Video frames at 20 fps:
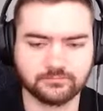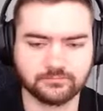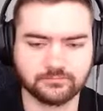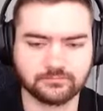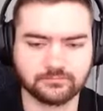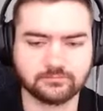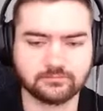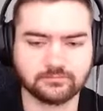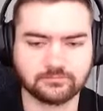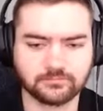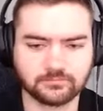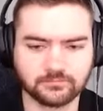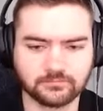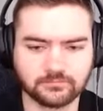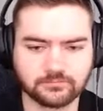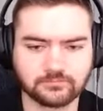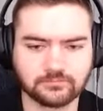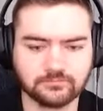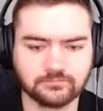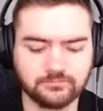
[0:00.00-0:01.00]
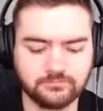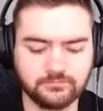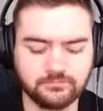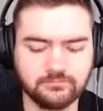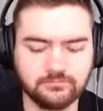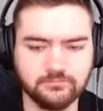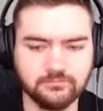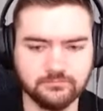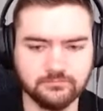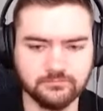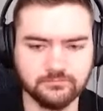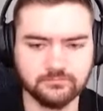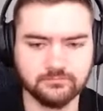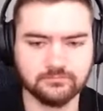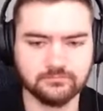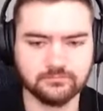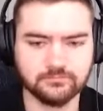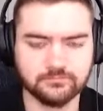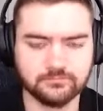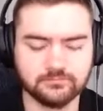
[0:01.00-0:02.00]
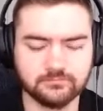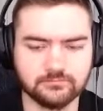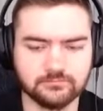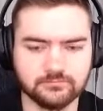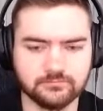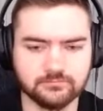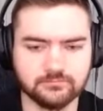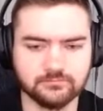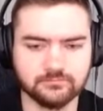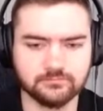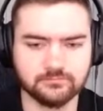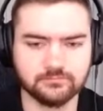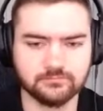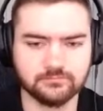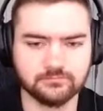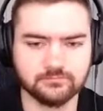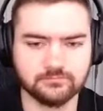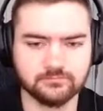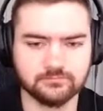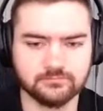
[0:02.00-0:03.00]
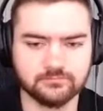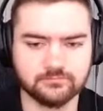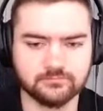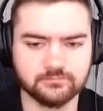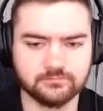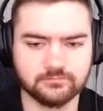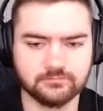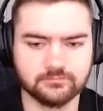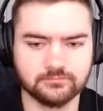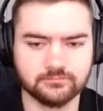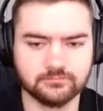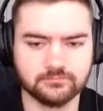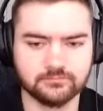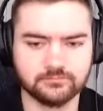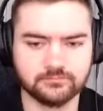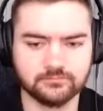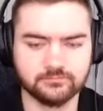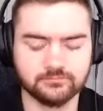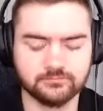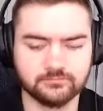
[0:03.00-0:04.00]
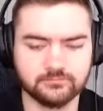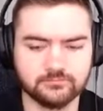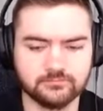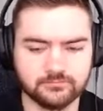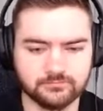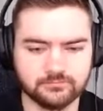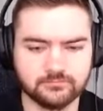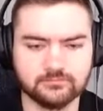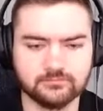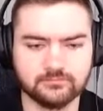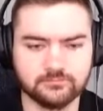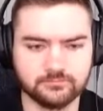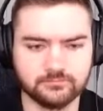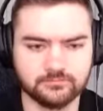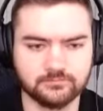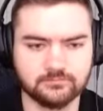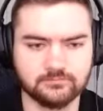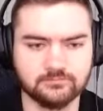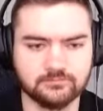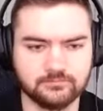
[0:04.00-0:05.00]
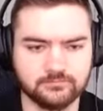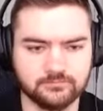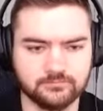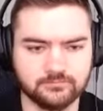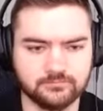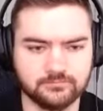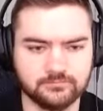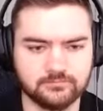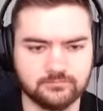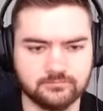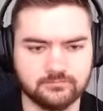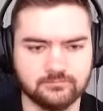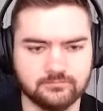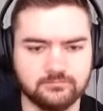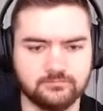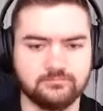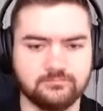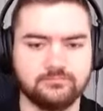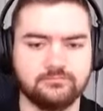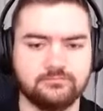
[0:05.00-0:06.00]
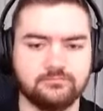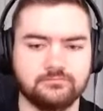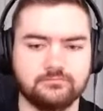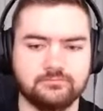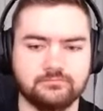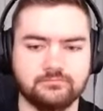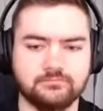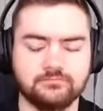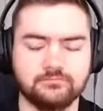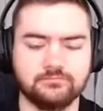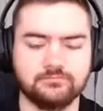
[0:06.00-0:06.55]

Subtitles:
(silent)